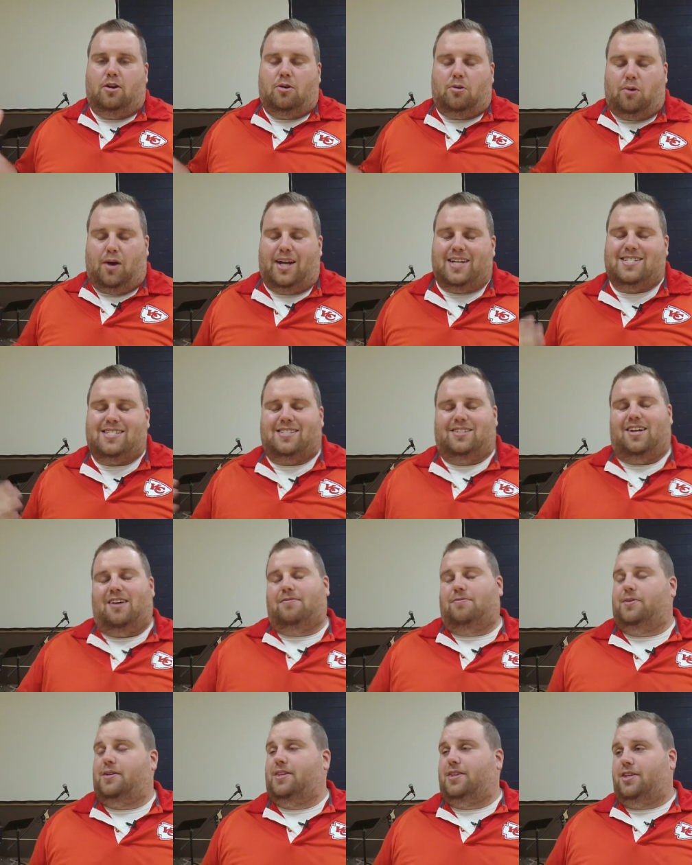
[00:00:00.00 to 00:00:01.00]
Christ's
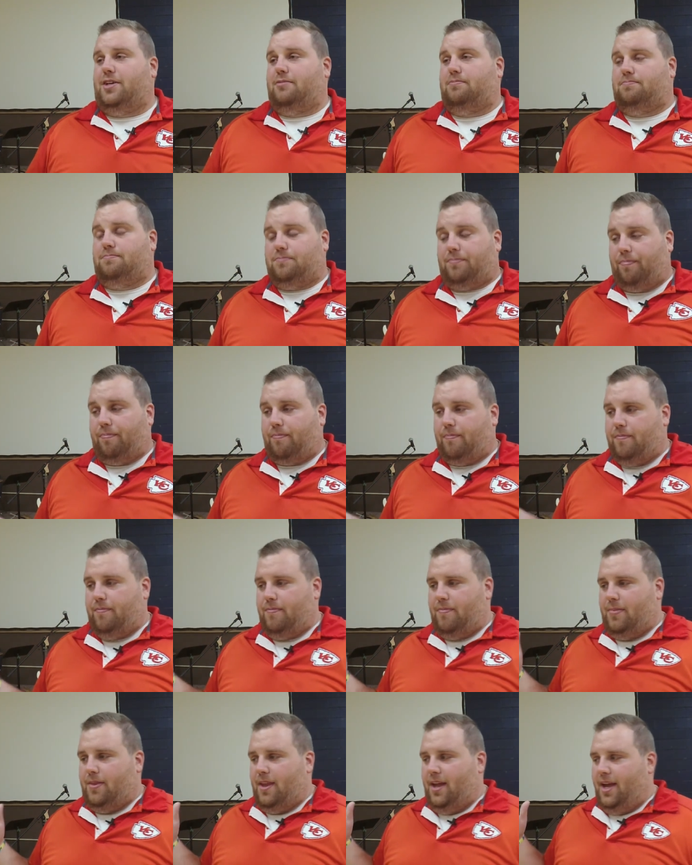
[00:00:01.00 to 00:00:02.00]
love with them.
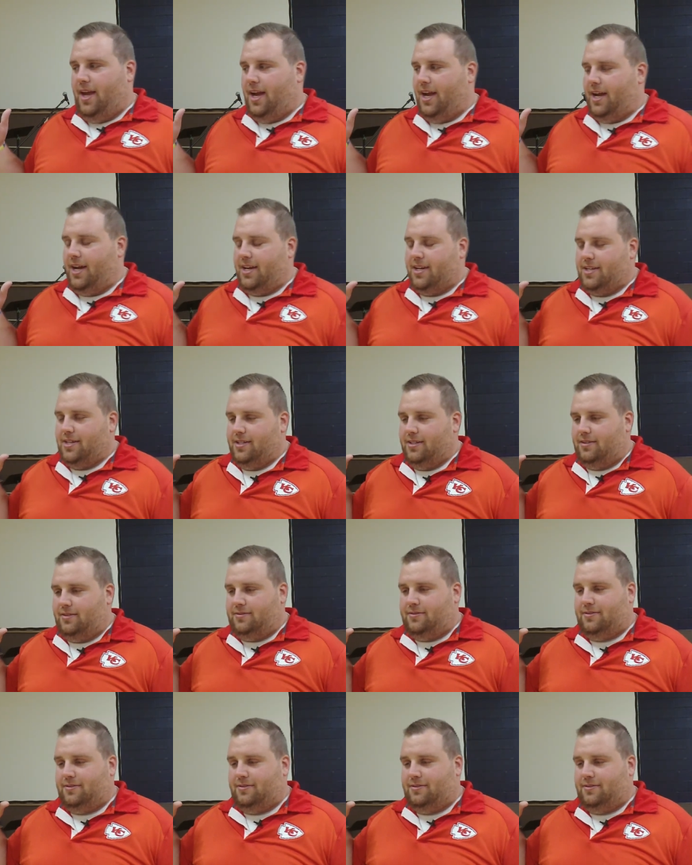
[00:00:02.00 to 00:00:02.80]
And